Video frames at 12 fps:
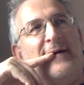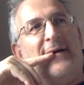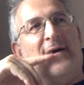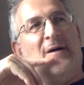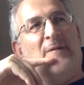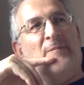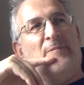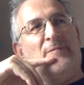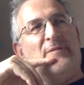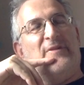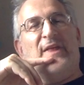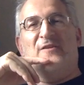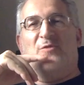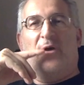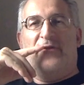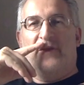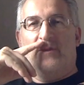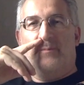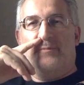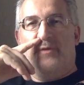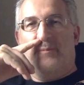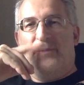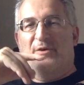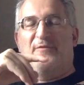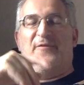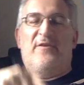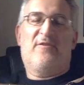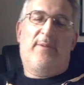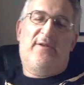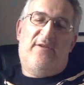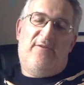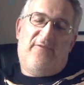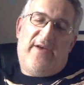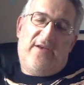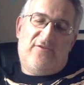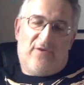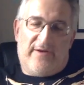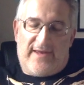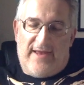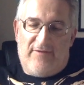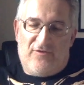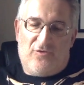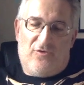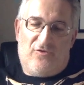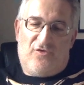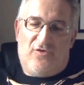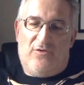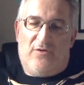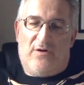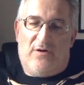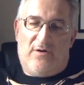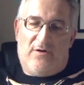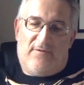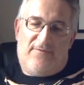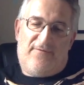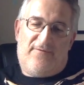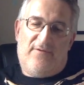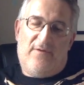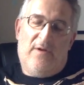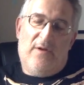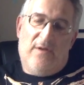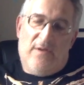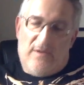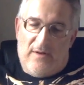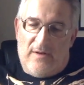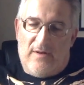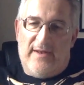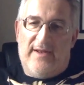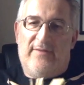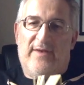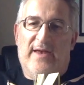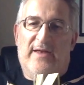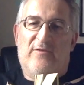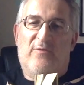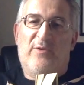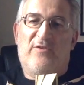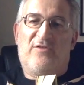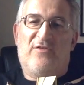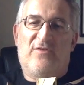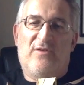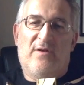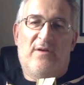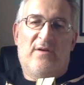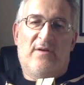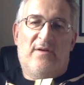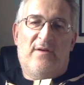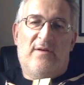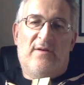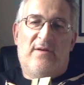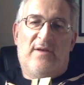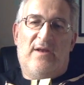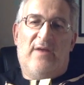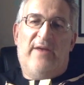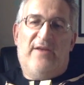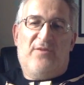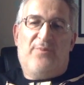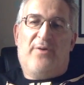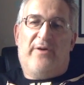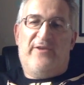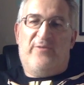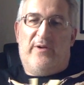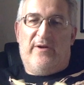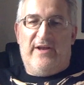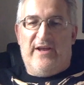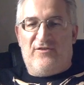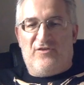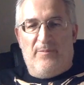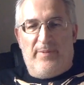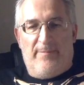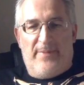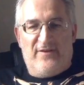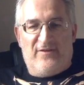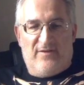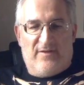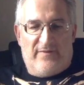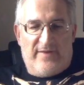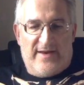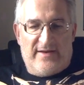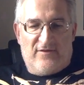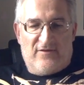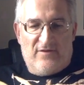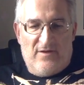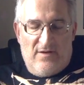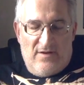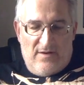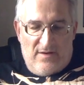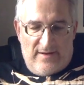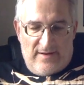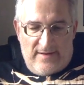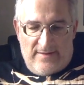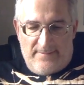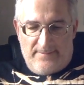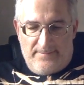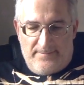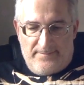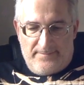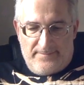Um, that's why I think the, the book fundamentally fails, and I gave it sort of two and a half uh, in the end, which, you know, it's a prize winner. It should be better than that. Um,